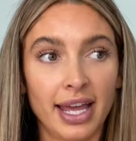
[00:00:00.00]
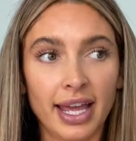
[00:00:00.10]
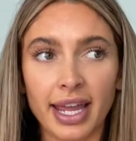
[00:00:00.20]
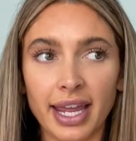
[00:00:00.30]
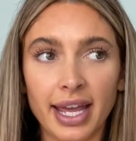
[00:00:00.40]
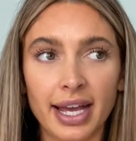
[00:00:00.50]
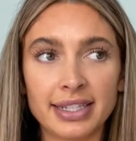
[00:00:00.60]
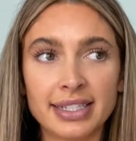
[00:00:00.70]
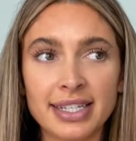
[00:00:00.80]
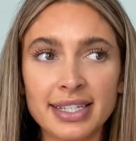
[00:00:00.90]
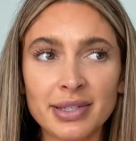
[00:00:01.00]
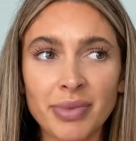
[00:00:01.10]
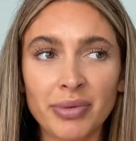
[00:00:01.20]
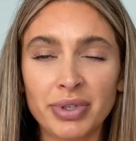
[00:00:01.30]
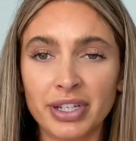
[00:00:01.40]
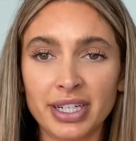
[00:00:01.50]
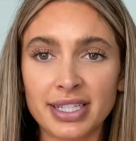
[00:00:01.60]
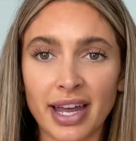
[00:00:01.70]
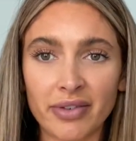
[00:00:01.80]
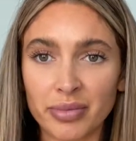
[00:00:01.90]
And since my periods
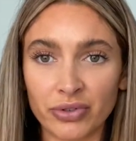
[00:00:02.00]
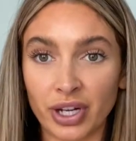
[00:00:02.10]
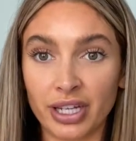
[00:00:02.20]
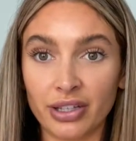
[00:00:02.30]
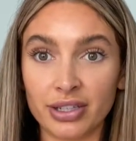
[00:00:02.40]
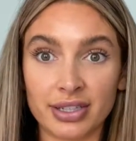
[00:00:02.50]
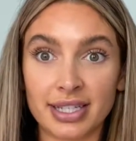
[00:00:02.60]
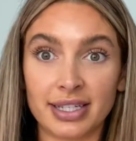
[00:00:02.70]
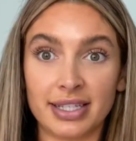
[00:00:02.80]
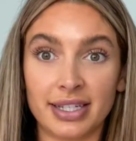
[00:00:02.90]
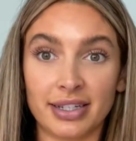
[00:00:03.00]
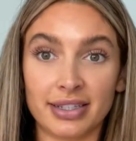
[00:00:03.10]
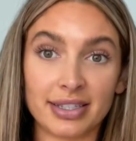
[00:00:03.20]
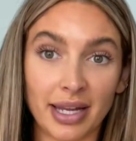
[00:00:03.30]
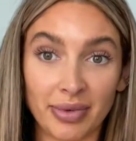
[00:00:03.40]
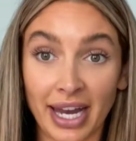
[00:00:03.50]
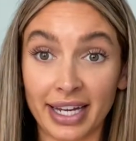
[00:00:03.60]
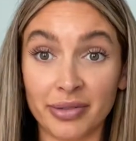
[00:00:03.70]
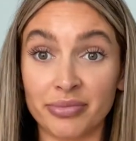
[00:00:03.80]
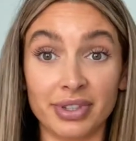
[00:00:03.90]
haven't been regular in 6 years, I
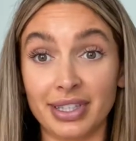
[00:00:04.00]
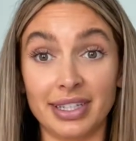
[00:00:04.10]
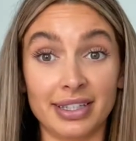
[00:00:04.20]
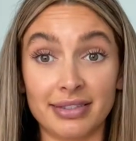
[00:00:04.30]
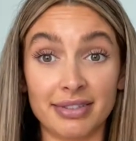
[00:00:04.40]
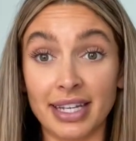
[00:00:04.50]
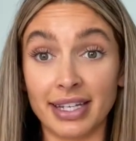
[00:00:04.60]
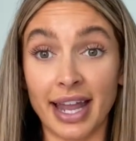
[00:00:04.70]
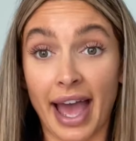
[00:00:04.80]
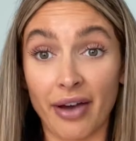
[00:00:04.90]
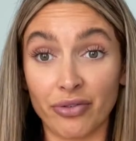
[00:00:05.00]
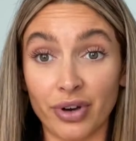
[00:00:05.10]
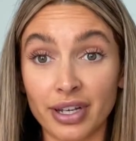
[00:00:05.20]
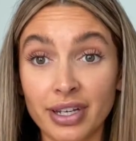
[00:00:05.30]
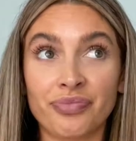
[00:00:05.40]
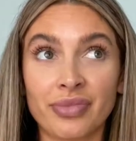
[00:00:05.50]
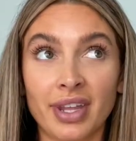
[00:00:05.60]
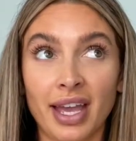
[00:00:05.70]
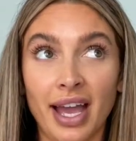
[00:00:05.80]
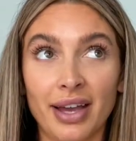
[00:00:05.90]
completely didn't have one.
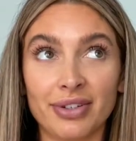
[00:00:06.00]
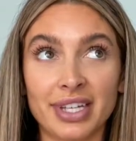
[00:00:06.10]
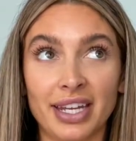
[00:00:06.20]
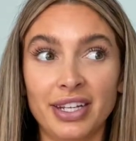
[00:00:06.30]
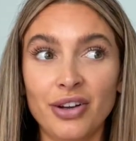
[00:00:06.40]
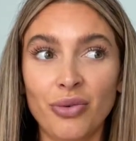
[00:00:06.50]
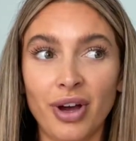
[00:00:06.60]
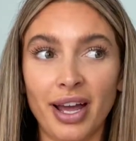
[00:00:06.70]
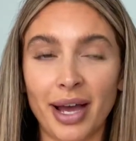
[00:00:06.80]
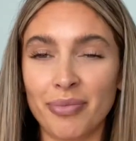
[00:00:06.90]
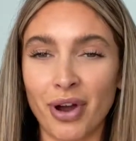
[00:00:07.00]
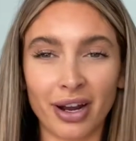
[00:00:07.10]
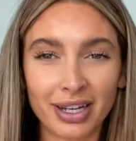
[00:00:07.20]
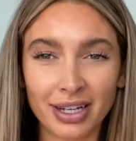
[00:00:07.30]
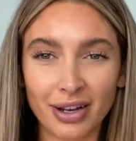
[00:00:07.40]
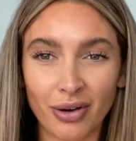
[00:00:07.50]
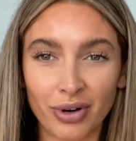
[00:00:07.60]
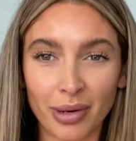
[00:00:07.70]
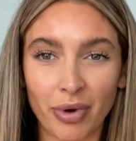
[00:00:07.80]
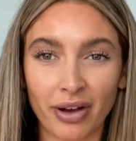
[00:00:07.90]
I was like, you know what? I'm not gonna know when
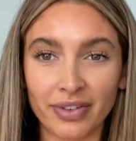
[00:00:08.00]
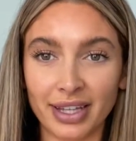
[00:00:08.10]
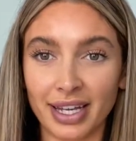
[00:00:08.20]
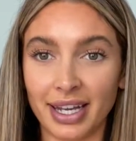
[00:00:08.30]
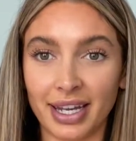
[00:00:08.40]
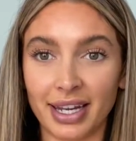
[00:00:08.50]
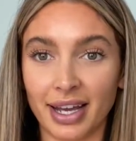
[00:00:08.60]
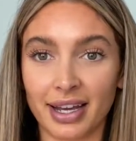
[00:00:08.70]
I'm ovulating.